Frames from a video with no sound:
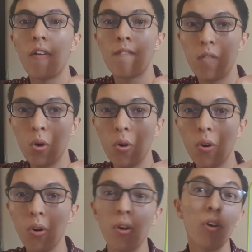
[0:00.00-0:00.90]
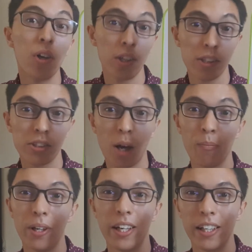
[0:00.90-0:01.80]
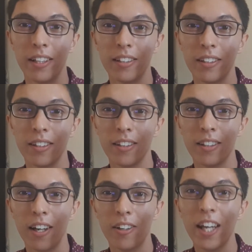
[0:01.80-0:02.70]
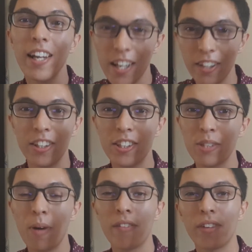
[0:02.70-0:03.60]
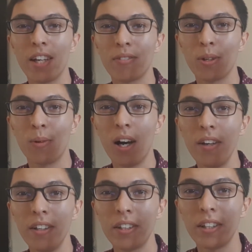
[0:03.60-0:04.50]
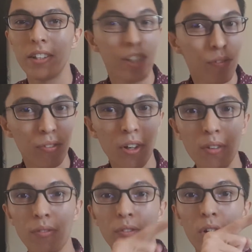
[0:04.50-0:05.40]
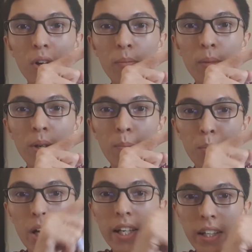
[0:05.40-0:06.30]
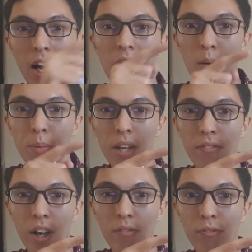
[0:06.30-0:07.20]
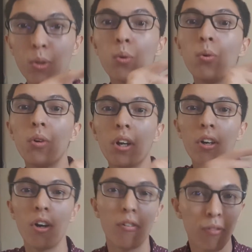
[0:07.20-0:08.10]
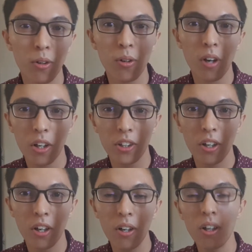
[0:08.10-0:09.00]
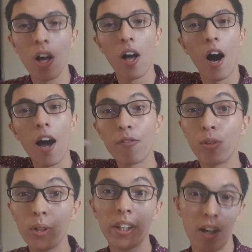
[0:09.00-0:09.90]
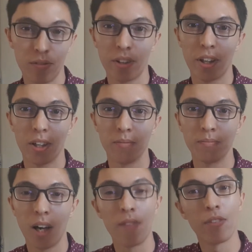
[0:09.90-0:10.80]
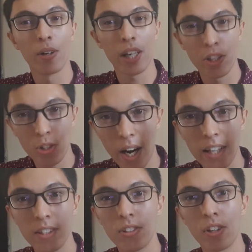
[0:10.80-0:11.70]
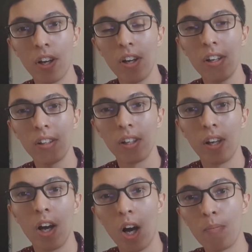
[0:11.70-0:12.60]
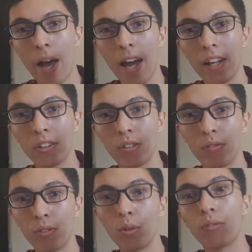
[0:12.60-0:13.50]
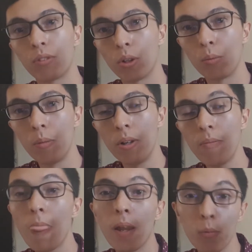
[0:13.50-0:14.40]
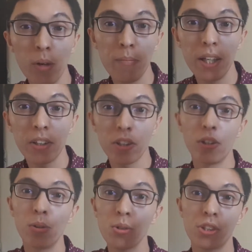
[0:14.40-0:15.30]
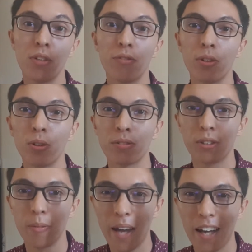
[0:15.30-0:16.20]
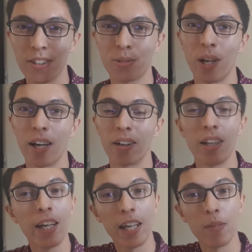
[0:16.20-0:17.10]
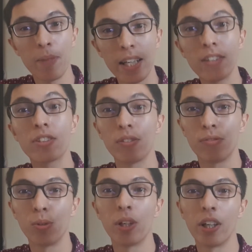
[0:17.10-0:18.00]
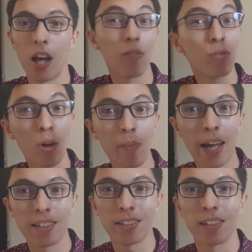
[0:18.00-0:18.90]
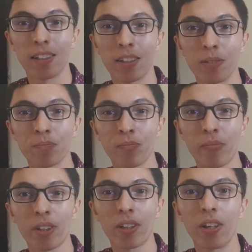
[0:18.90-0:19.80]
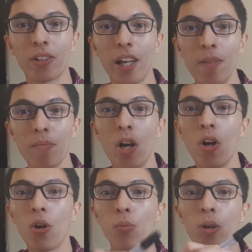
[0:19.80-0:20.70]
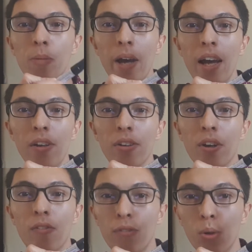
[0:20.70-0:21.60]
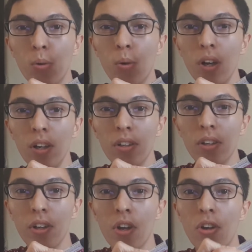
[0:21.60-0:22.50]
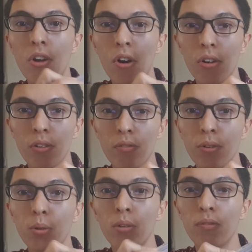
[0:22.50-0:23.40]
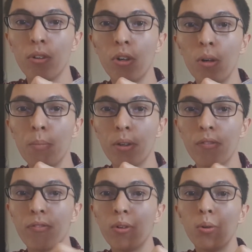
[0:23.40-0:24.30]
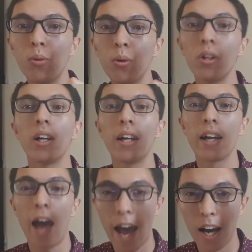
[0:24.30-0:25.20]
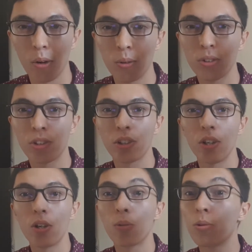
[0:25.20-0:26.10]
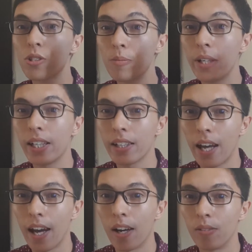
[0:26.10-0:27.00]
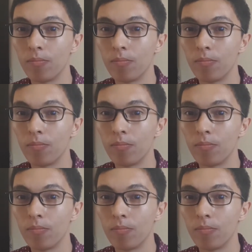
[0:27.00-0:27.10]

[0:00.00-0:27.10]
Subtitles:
for somebody? Okay, this is my favorite one. Different from break up. If I fall for a girl, I fall in love with her. I'm very attracted to her. A man can fall for a woman. Women can also fall for a man as well. It means to fall in love. Romantic. Okay? What about fall? Not fall for, but fall out. What's the meaning now?